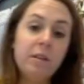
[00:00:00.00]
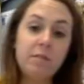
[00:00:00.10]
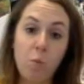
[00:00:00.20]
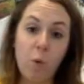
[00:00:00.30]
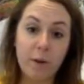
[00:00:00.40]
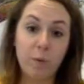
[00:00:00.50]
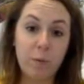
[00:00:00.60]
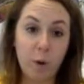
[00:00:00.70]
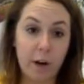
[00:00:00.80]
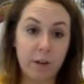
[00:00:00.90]
So one
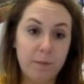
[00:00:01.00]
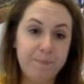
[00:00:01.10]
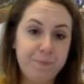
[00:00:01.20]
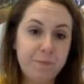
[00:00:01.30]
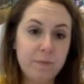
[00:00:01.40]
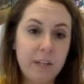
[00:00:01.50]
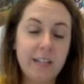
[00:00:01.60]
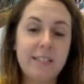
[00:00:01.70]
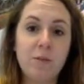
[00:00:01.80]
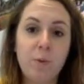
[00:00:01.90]
would work,
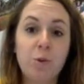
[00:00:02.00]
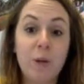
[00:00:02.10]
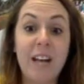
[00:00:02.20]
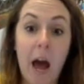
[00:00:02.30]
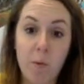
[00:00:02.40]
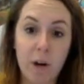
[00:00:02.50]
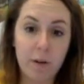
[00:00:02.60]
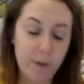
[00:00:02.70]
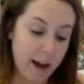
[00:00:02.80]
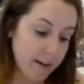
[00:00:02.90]
and it says which would not
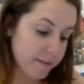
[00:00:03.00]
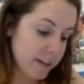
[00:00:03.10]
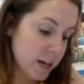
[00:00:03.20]
work, right?